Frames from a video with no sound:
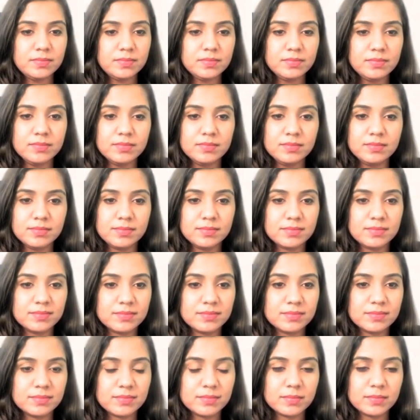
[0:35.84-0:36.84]

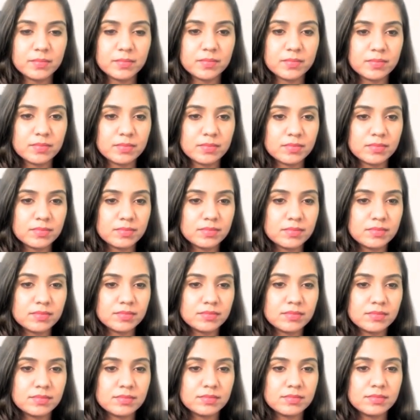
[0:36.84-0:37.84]

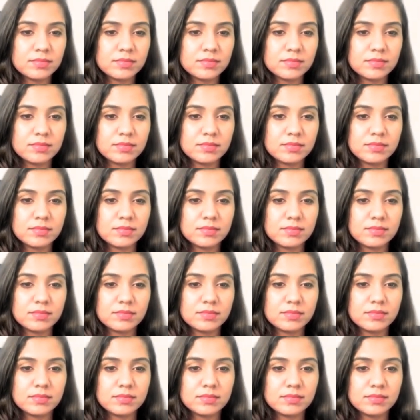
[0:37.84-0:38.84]

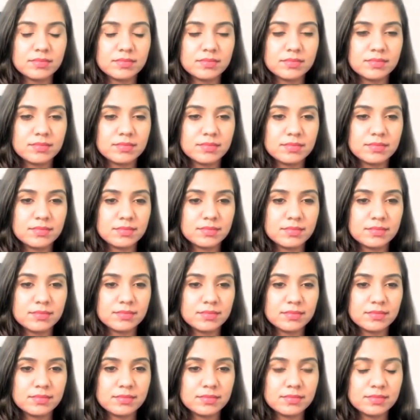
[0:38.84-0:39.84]

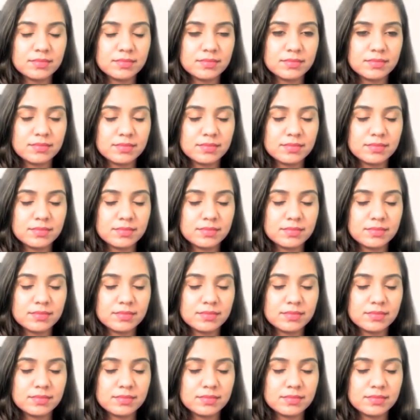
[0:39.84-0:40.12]
(not speaking)